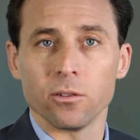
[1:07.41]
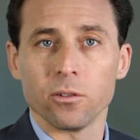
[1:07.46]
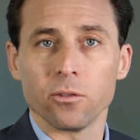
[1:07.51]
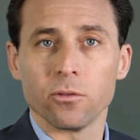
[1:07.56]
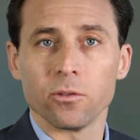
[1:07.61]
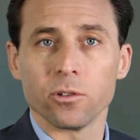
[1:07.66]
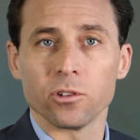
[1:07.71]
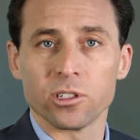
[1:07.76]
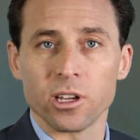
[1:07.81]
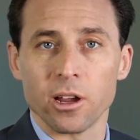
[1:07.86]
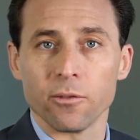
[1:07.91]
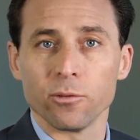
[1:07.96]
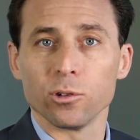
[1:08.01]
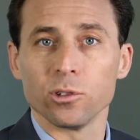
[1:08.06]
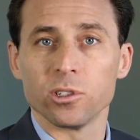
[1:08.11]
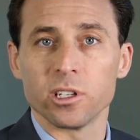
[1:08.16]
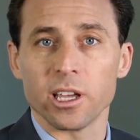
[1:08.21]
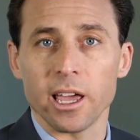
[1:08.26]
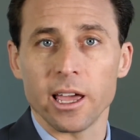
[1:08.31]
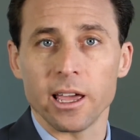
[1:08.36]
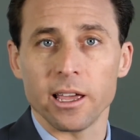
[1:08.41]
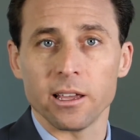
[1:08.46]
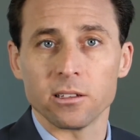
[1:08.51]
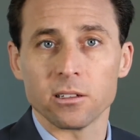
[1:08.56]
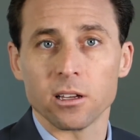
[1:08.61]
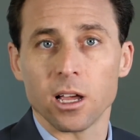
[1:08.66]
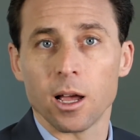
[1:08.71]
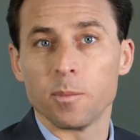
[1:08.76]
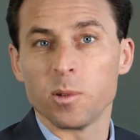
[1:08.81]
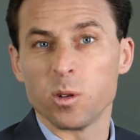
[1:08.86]
for several days
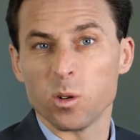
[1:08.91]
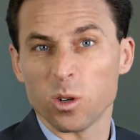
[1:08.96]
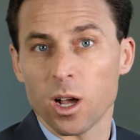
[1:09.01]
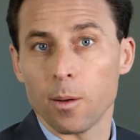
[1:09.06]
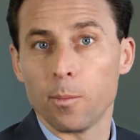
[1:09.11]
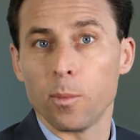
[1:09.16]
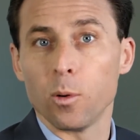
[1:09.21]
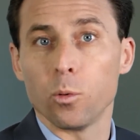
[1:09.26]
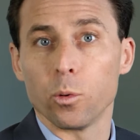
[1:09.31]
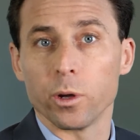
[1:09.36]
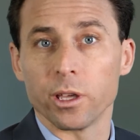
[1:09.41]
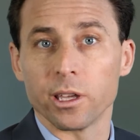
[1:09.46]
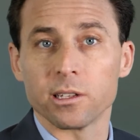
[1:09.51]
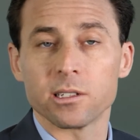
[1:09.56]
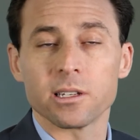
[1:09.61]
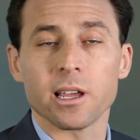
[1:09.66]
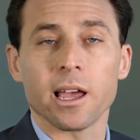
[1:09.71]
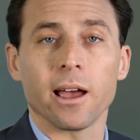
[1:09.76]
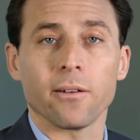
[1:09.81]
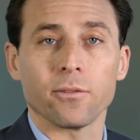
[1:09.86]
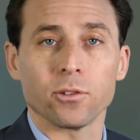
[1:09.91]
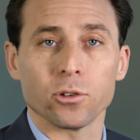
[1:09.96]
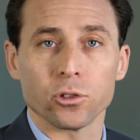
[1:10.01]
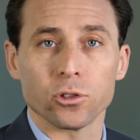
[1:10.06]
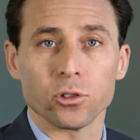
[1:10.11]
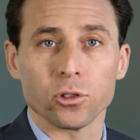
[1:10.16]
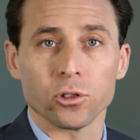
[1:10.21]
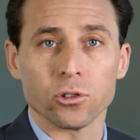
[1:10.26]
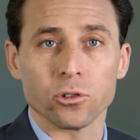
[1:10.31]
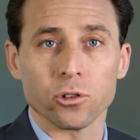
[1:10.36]
up to a couple weeks after
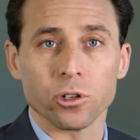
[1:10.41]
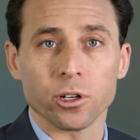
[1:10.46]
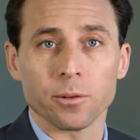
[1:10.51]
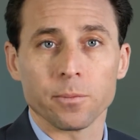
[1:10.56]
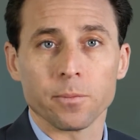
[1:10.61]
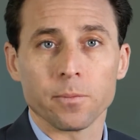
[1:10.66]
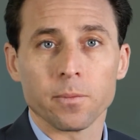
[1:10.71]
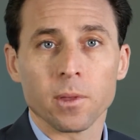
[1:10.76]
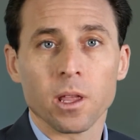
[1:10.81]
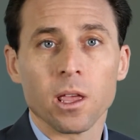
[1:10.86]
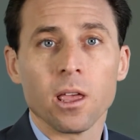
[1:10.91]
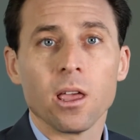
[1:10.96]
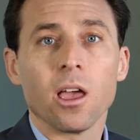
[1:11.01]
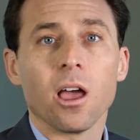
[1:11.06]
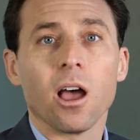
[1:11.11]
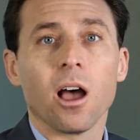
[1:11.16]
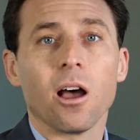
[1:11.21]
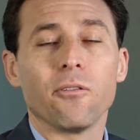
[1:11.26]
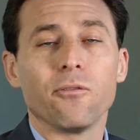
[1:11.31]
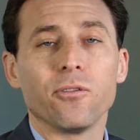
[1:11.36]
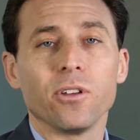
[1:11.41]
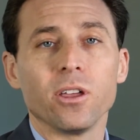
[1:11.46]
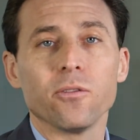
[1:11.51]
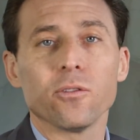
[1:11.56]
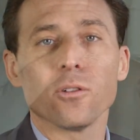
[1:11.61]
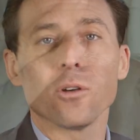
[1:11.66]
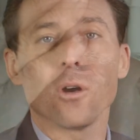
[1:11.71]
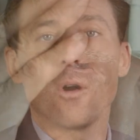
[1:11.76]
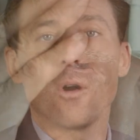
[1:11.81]
surgery. A fever